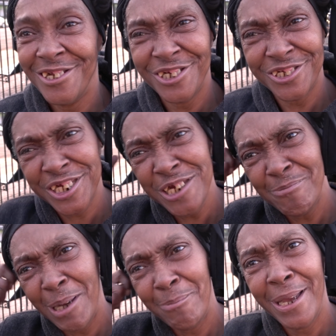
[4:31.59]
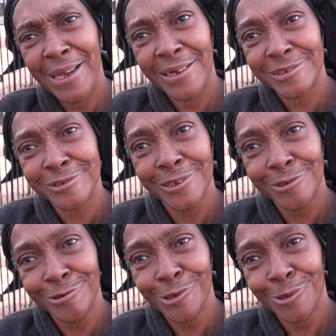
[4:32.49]
Just to keep my mind,
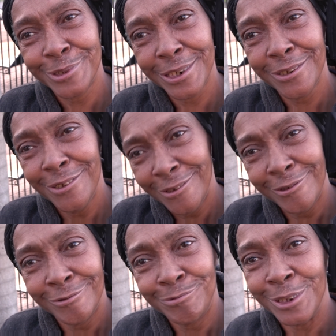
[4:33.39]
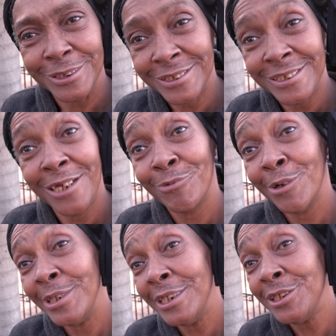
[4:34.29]
you know what I'm saying? That's not
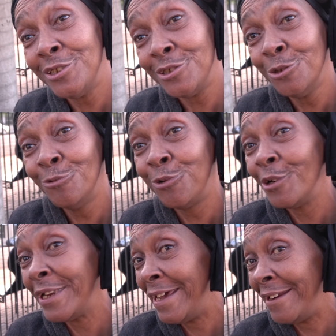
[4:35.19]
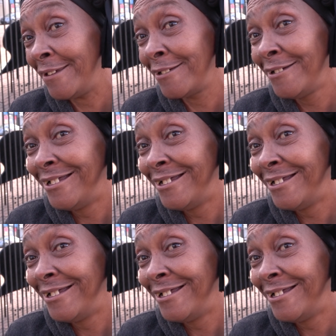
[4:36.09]
very easy to do for an addict.